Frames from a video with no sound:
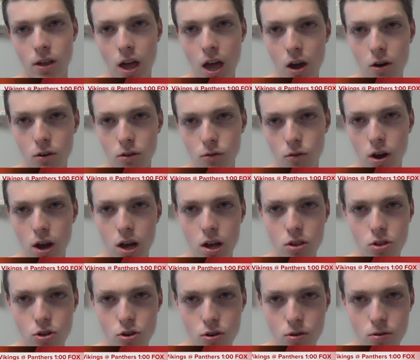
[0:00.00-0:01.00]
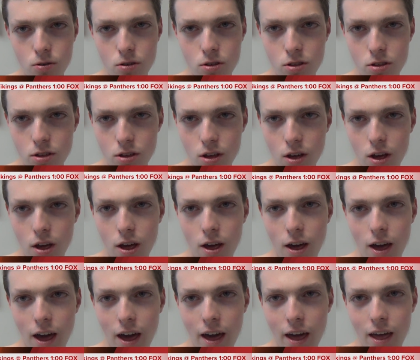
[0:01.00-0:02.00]
Aaron Rodgers,
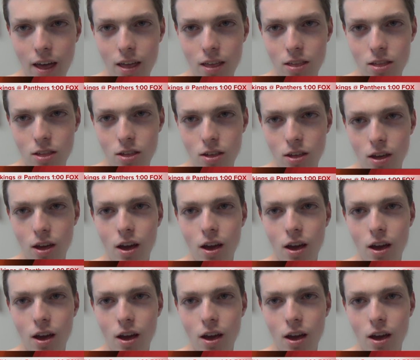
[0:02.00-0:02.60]
and